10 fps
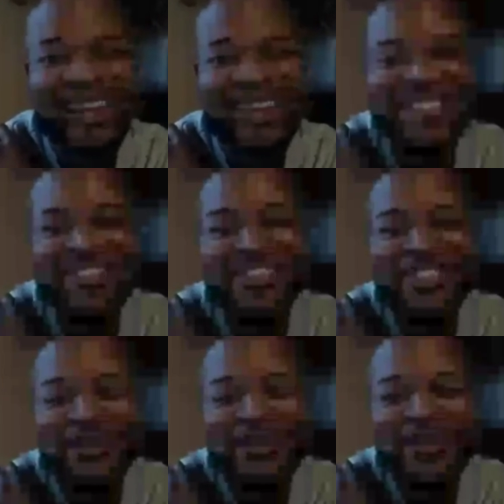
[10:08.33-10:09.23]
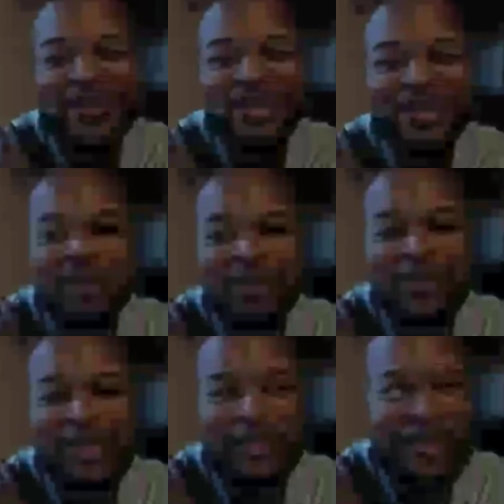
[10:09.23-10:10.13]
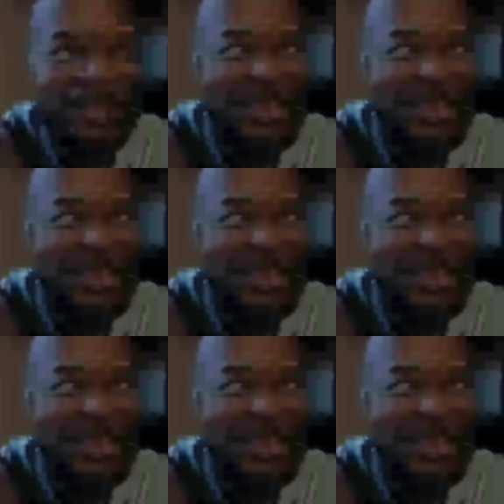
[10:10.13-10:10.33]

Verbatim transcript: I told you she was going to come eventually.